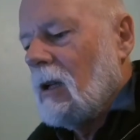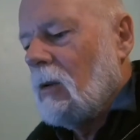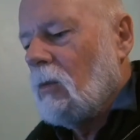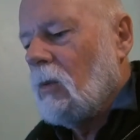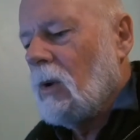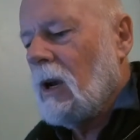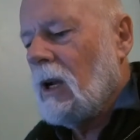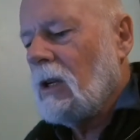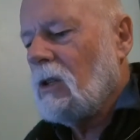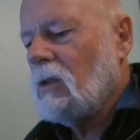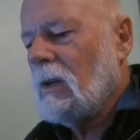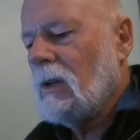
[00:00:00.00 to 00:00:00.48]

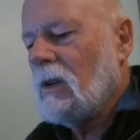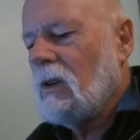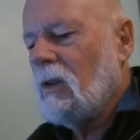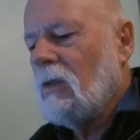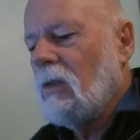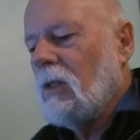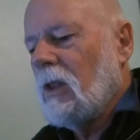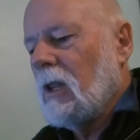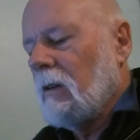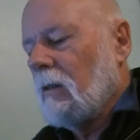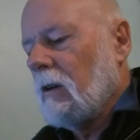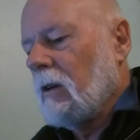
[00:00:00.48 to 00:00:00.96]
when I do a
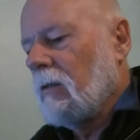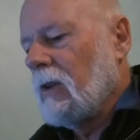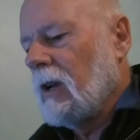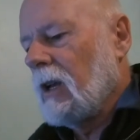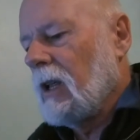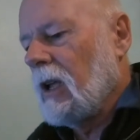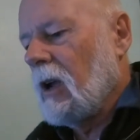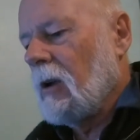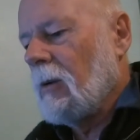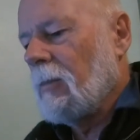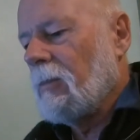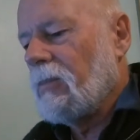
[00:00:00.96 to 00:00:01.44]
good theory
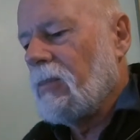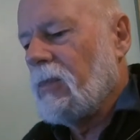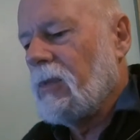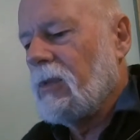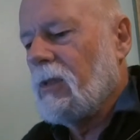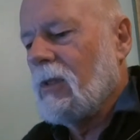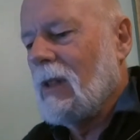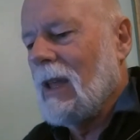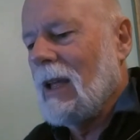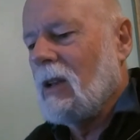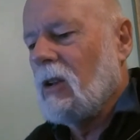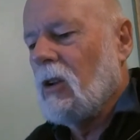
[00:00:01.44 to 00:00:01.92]
video,
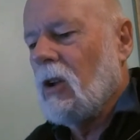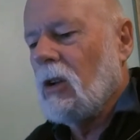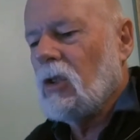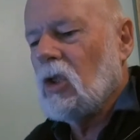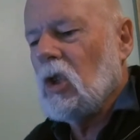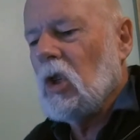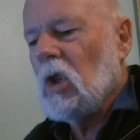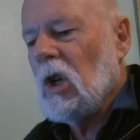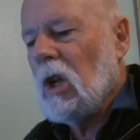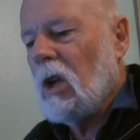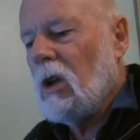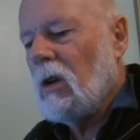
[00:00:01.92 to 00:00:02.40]
they're not
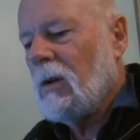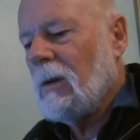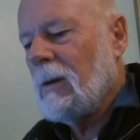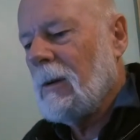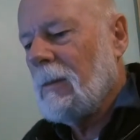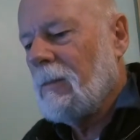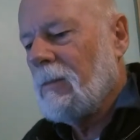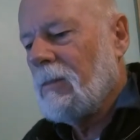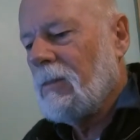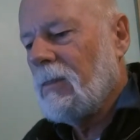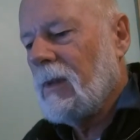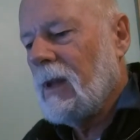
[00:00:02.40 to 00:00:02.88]
too
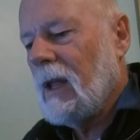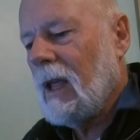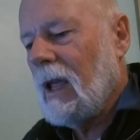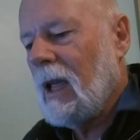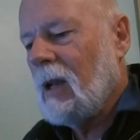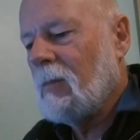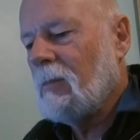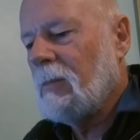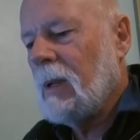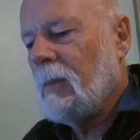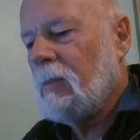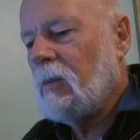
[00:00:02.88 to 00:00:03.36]
long,
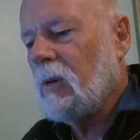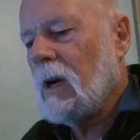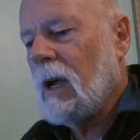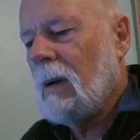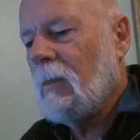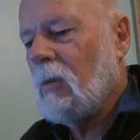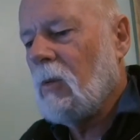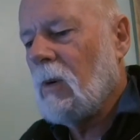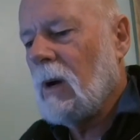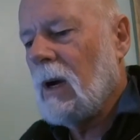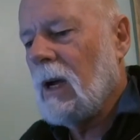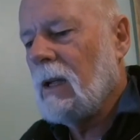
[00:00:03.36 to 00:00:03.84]
and people
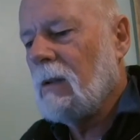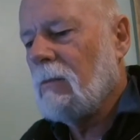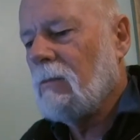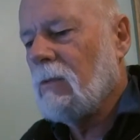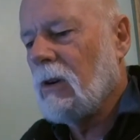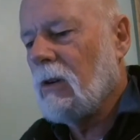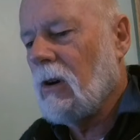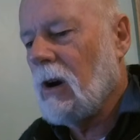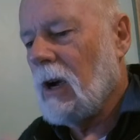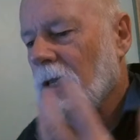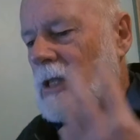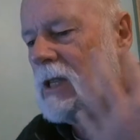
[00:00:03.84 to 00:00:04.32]
come away,
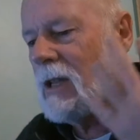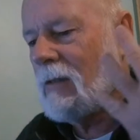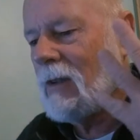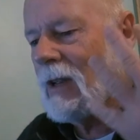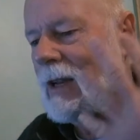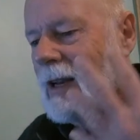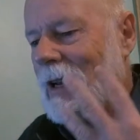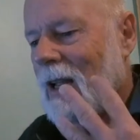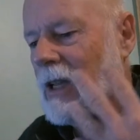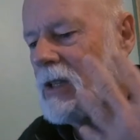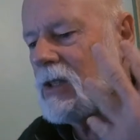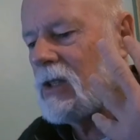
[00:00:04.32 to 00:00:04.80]
their eyes
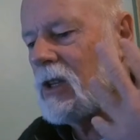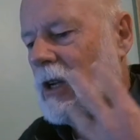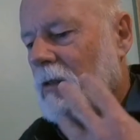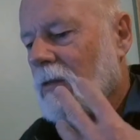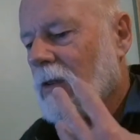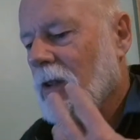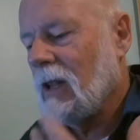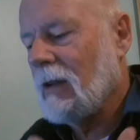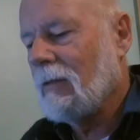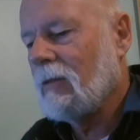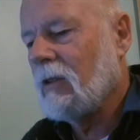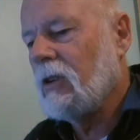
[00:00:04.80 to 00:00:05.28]
haven't glazed
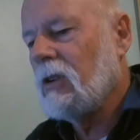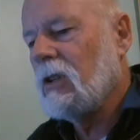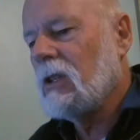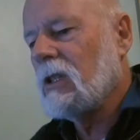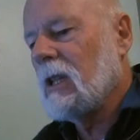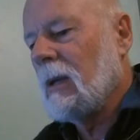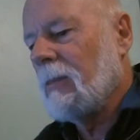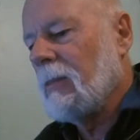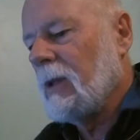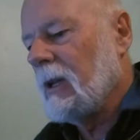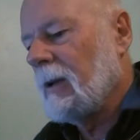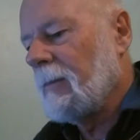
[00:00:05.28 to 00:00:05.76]
over, they've learned
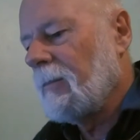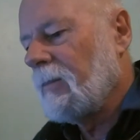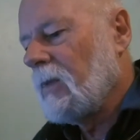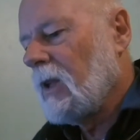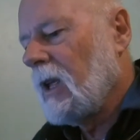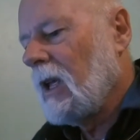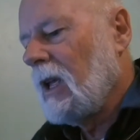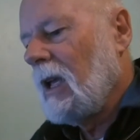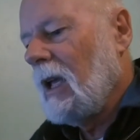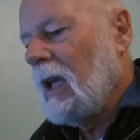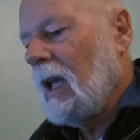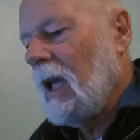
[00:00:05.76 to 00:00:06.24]
something,
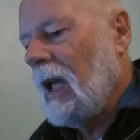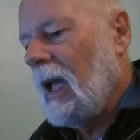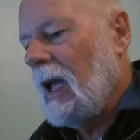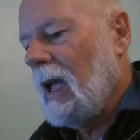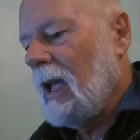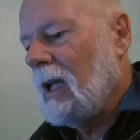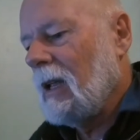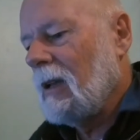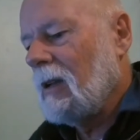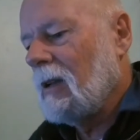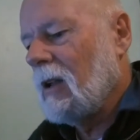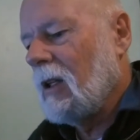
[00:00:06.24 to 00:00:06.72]

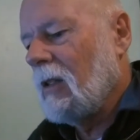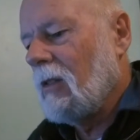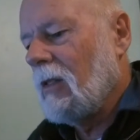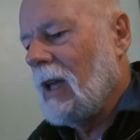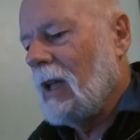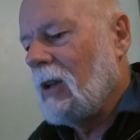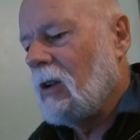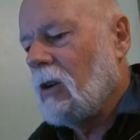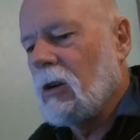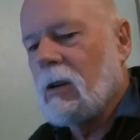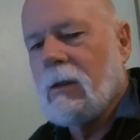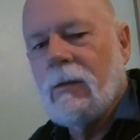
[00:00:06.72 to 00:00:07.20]
and
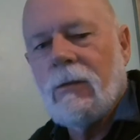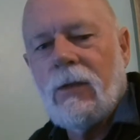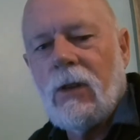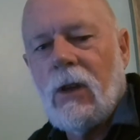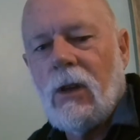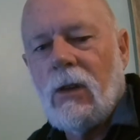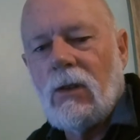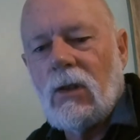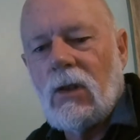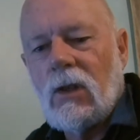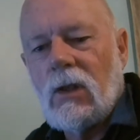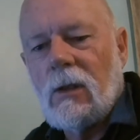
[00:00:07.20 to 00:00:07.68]
they're not
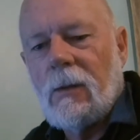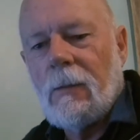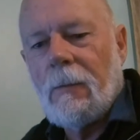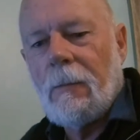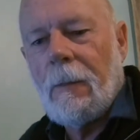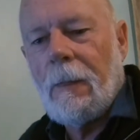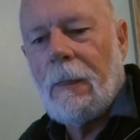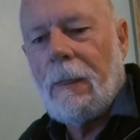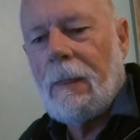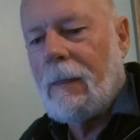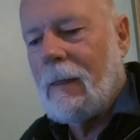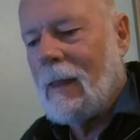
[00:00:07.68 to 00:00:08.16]
confused.
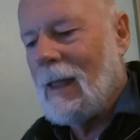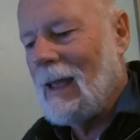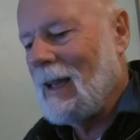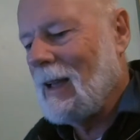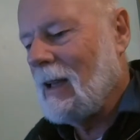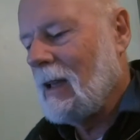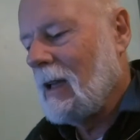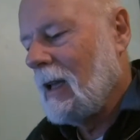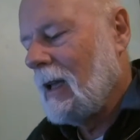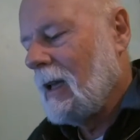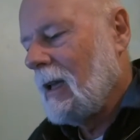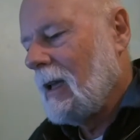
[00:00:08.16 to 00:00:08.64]

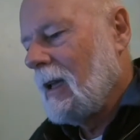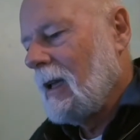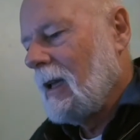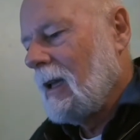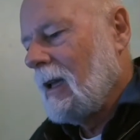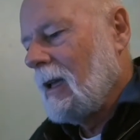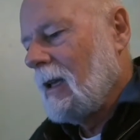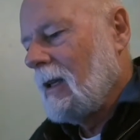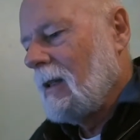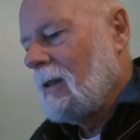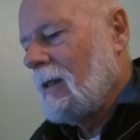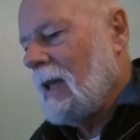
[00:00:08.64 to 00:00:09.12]
Now,
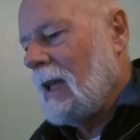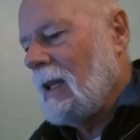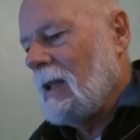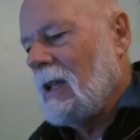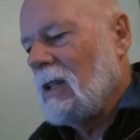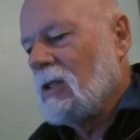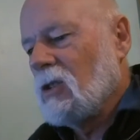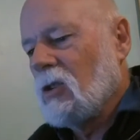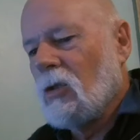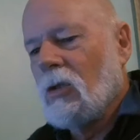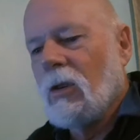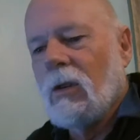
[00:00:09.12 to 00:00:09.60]
that
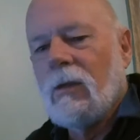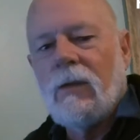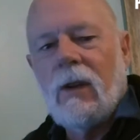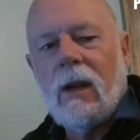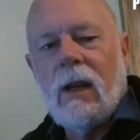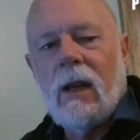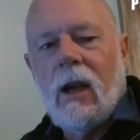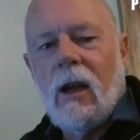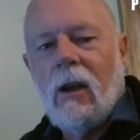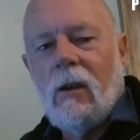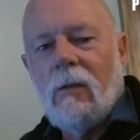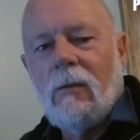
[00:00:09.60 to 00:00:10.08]
is a good
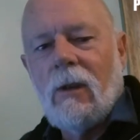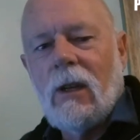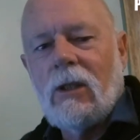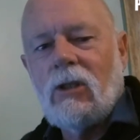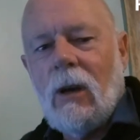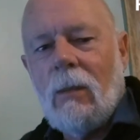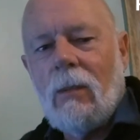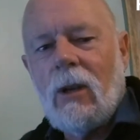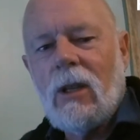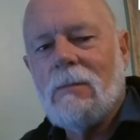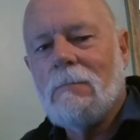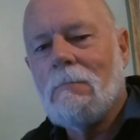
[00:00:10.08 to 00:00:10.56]
video. The
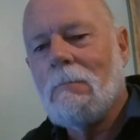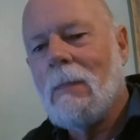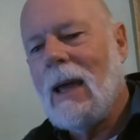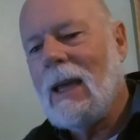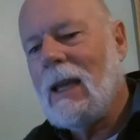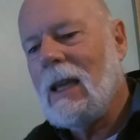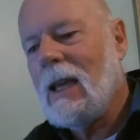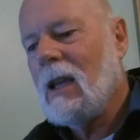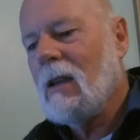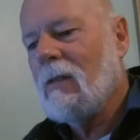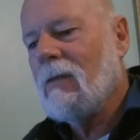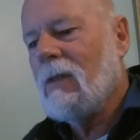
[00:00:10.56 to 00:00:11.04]
trouble is,
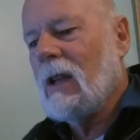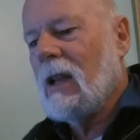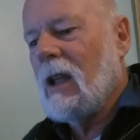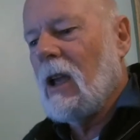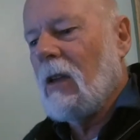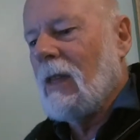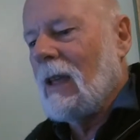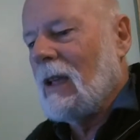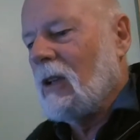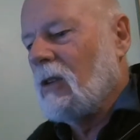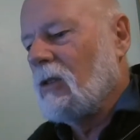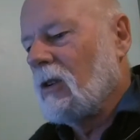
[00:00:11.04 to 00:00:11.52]
making a
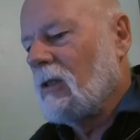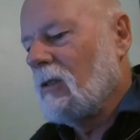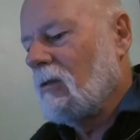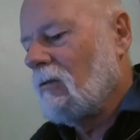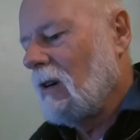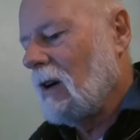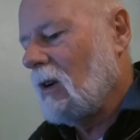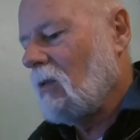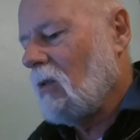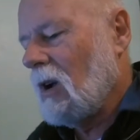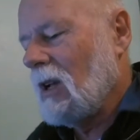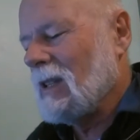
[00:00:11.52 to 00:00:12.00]
video that good
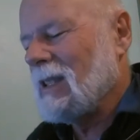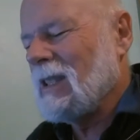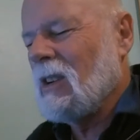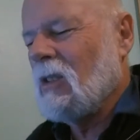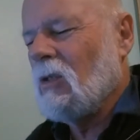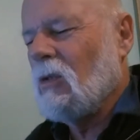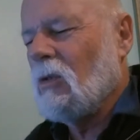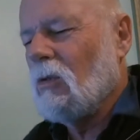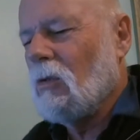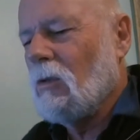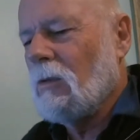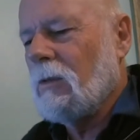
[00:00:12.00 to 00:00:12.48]
requires an
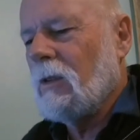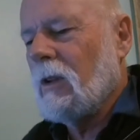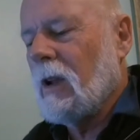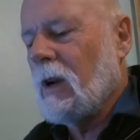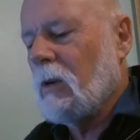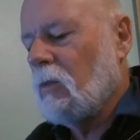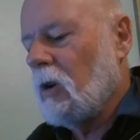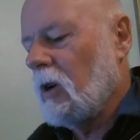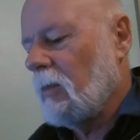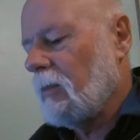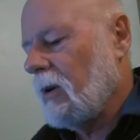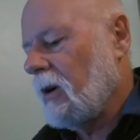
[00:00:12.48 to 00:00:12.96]
awful
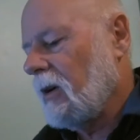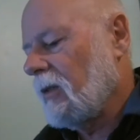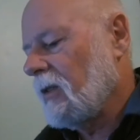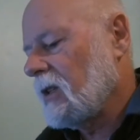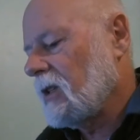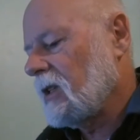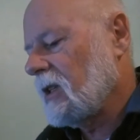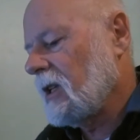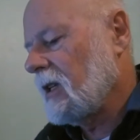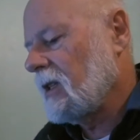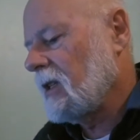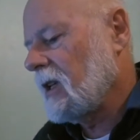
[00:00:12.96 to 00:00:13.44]
lot of work behind
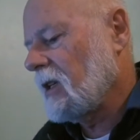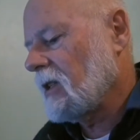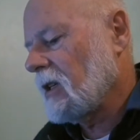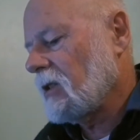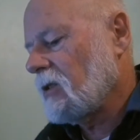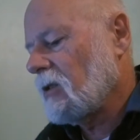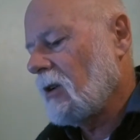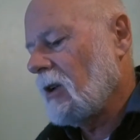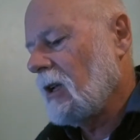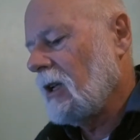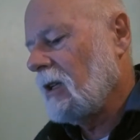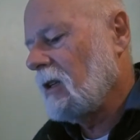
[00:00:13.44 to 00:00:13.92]
the scenes, as I
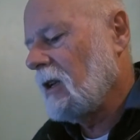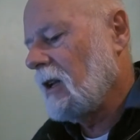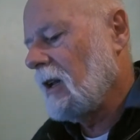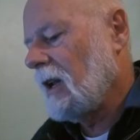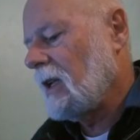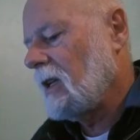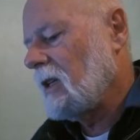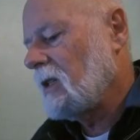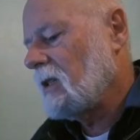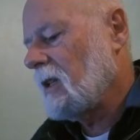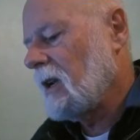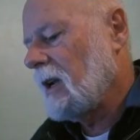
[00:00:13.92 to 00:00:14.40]
sort of hinted
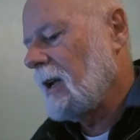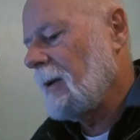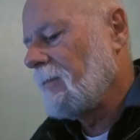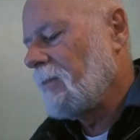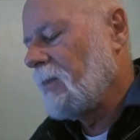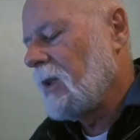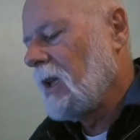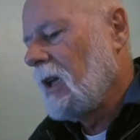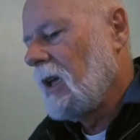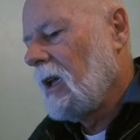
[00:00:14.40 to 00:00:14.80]
at yesterday.